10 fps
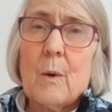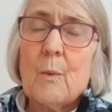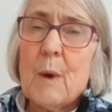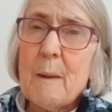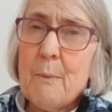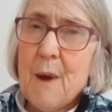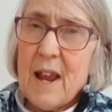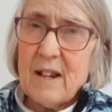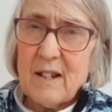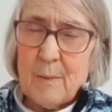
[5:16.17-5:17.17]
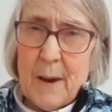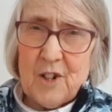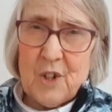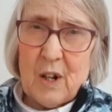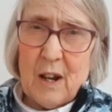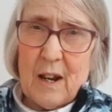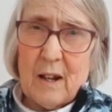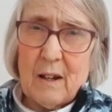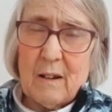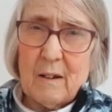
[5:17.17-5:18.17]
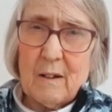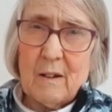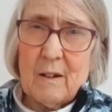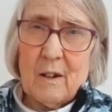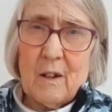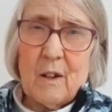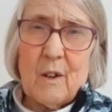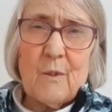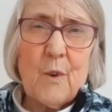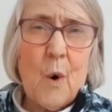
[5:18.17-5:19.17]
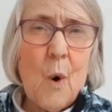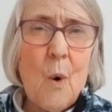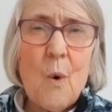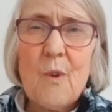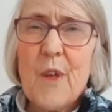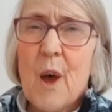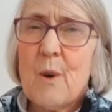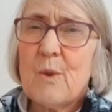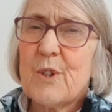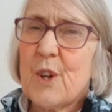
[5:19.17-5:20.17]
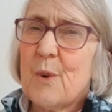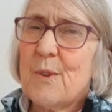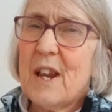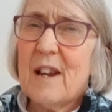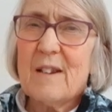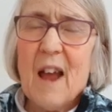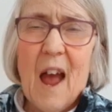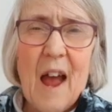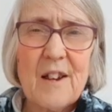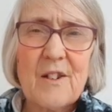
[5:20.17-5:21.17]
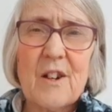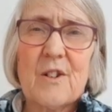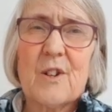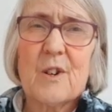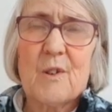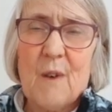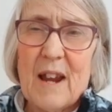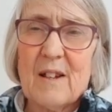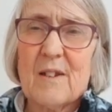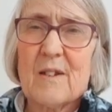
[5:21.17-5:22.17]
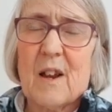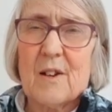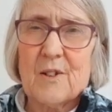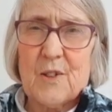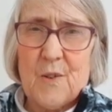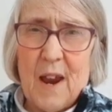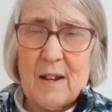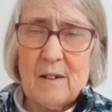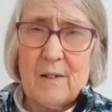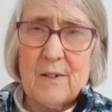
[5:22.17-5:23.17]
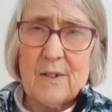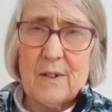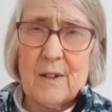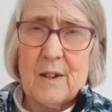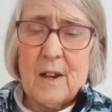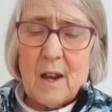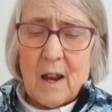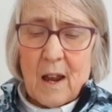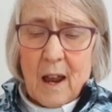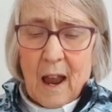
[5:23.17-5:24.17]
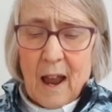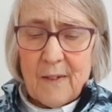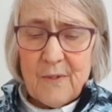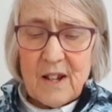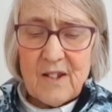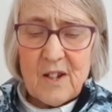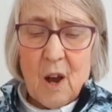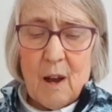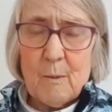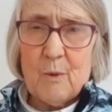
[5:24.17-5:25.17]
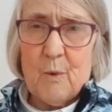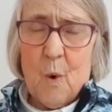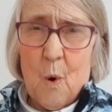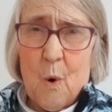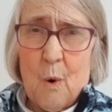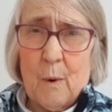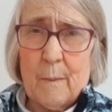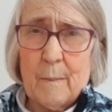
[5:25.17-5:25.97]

We pray especially for all those who need added grace and strength at this time of war.